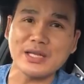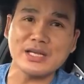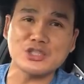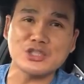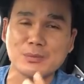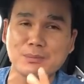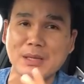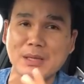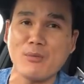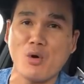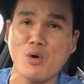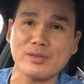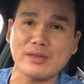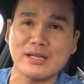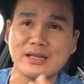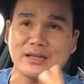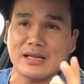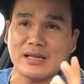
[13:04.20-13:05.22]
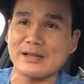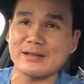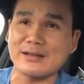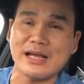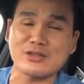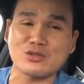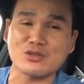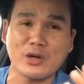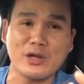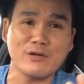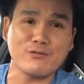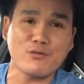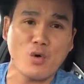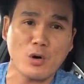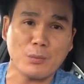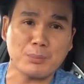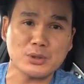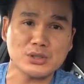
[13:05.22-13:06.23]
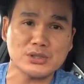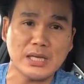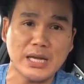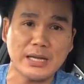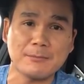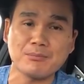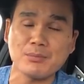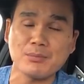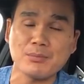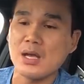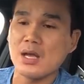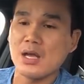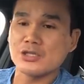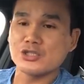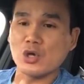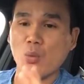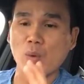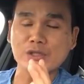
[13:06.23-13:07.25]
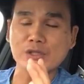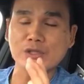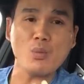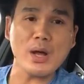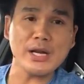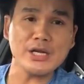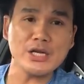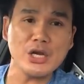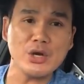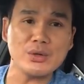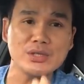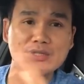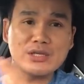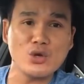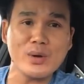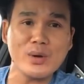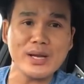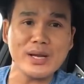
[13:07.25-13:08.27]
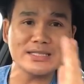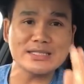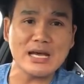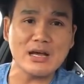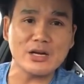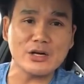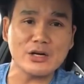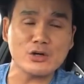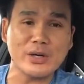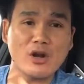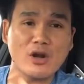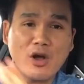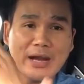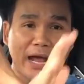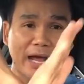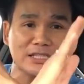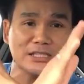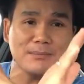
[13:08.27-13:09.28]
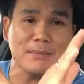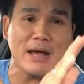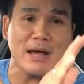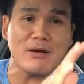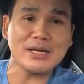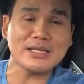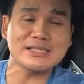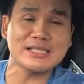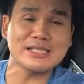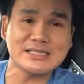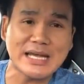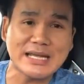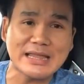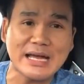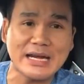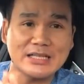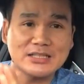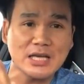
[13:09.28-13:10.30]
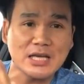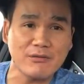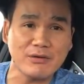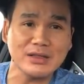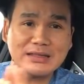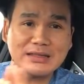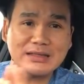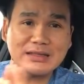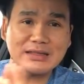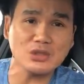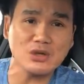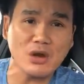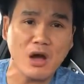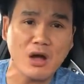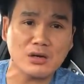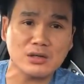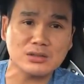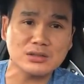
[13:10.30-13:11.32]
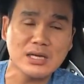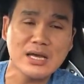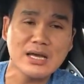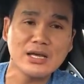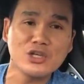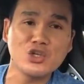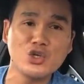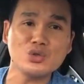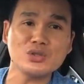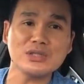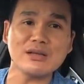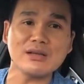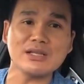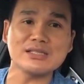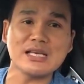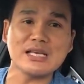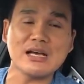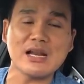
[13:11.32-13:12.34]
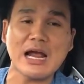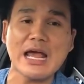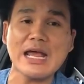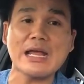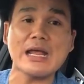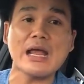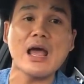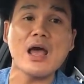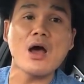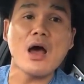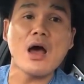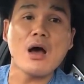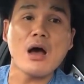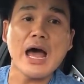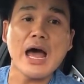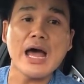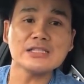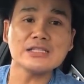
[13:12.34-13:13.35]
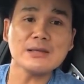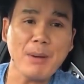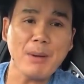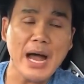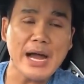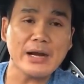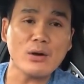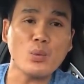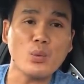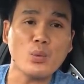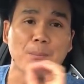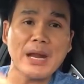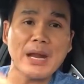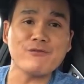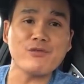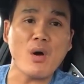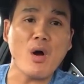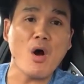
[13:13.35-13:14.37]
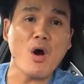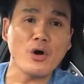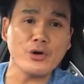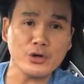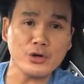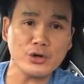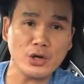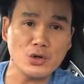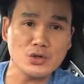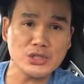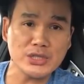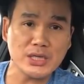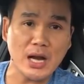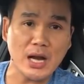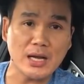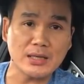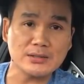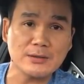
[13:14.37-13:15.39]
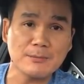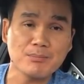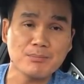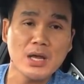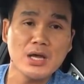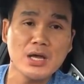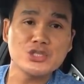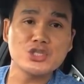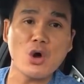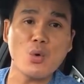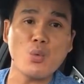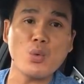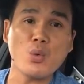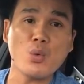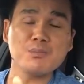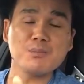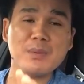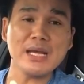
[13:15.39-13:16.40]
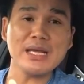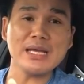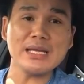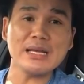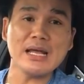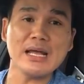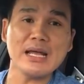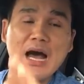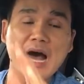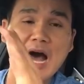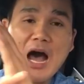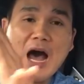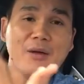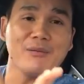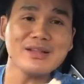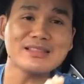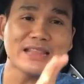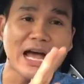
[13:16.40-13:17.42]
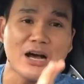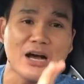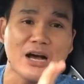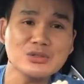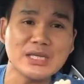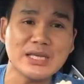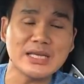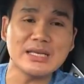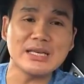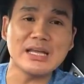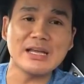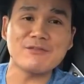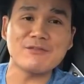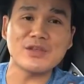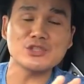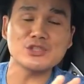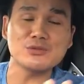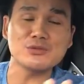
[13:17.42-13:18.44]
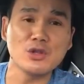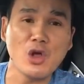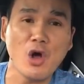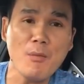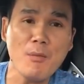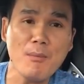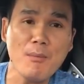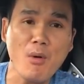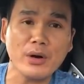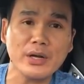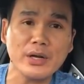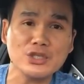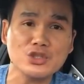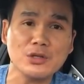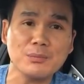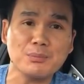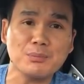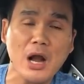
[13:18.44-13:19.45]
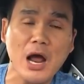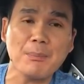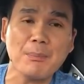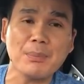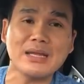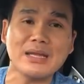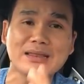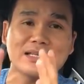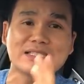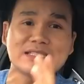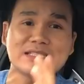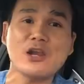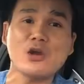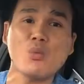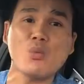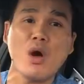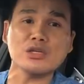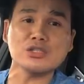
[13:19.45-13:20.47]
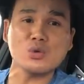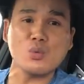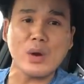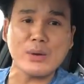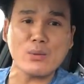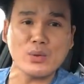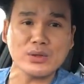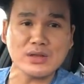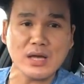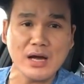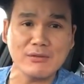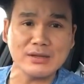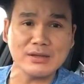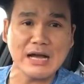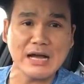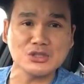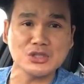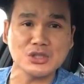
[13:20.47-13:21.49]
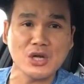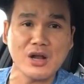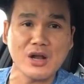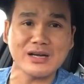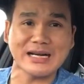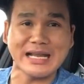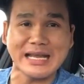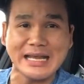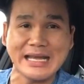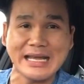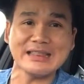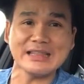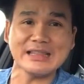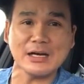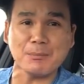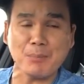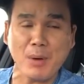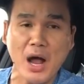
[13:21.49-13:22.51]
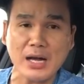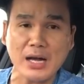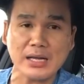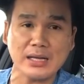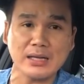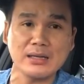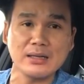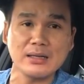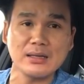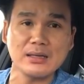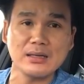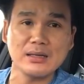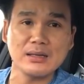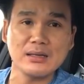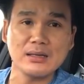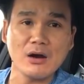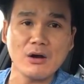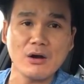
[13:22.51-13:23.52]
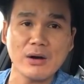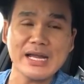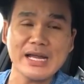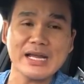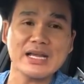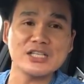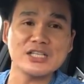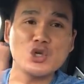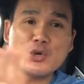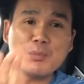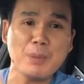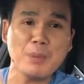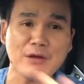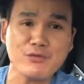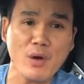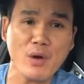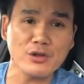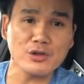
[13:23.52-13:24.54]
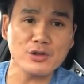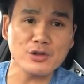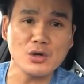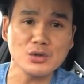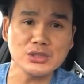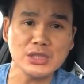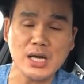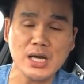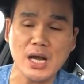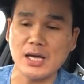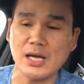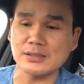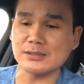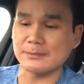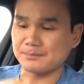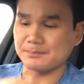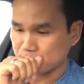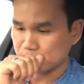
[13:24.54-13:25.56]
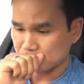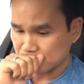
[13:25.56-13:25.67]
think it should be more than like that 3 or 4%. So what you want to do is you and the seller agreed on X amount. Let's just say that it's $100,000. You tell the seller, hey, as a buyer, we're paying for all your closing costs. So which means $100,000, if there's no mortgage on the property, the seller walks away with $100,000 in their pocket. All right? Because you pay for all the closing costs.